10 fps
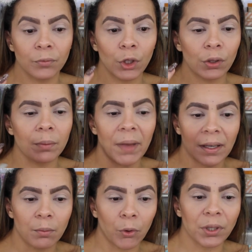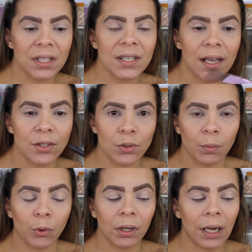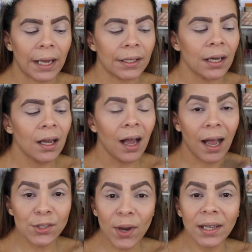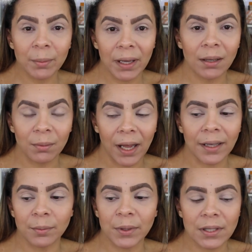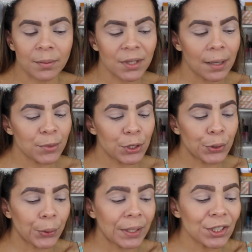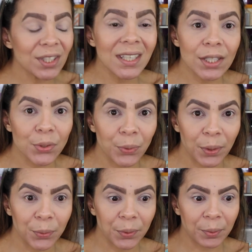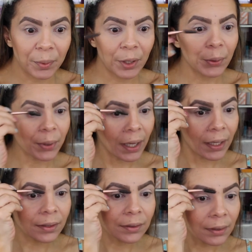make them more intense or more light. I try to make them light, but sometimes, you know, it just gets away with me, okay?